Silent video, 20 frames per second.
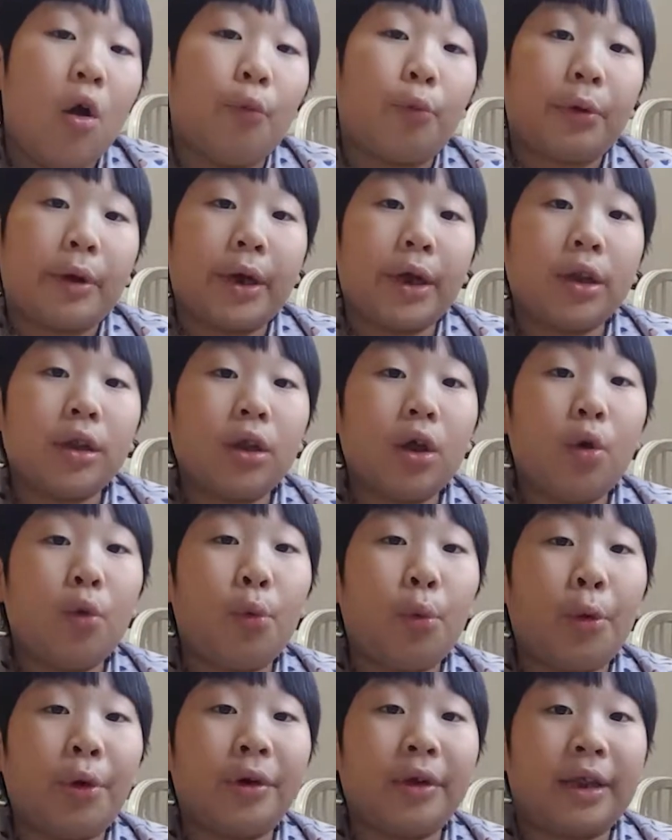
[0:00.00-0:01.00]
Where is the
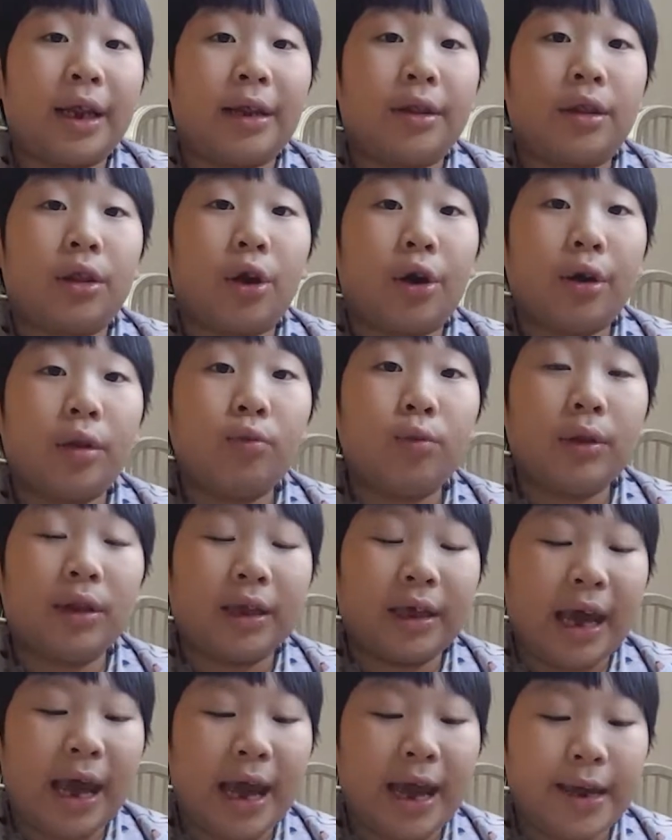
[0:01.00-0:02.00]
word that starts with
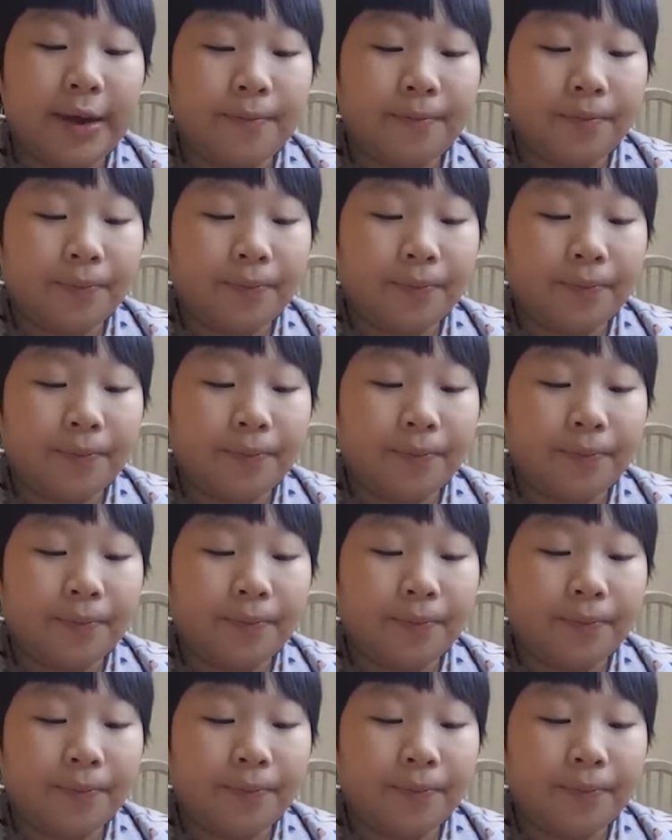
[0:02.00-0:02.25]
K?